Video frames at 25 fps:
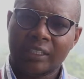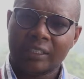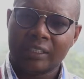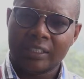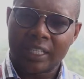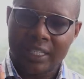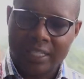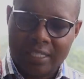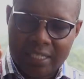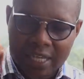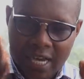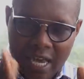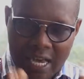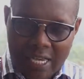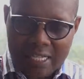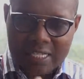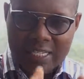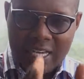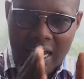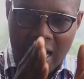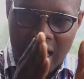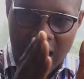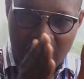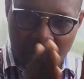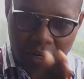The tasks
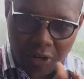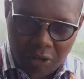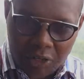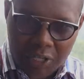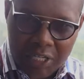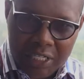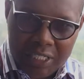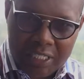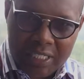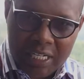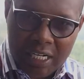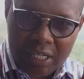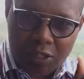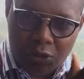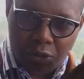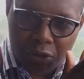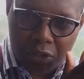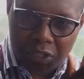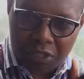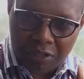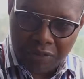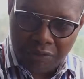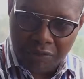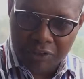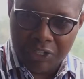are allocated to
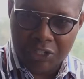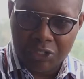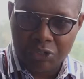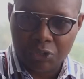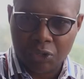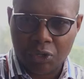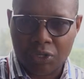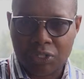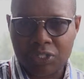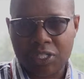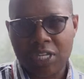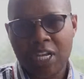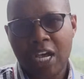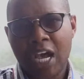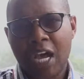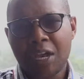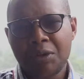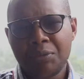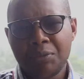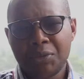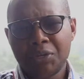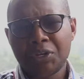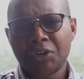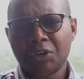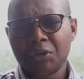individuals, and
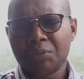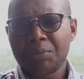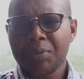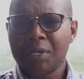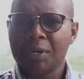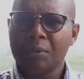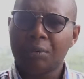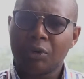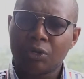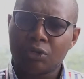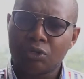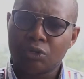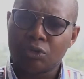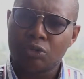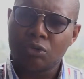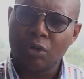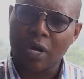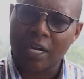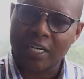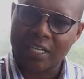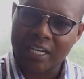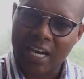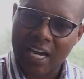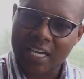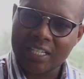you may not be able to do a
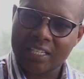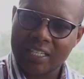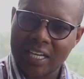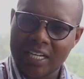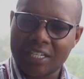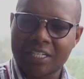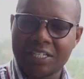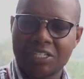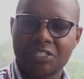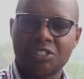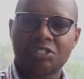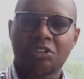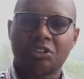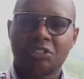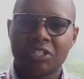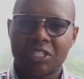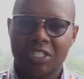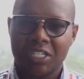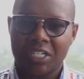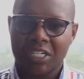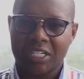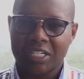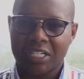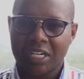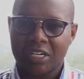task that is not
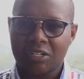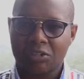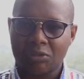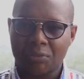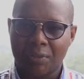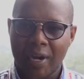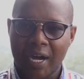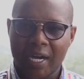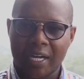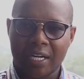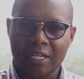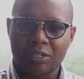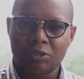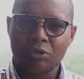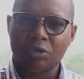related to market.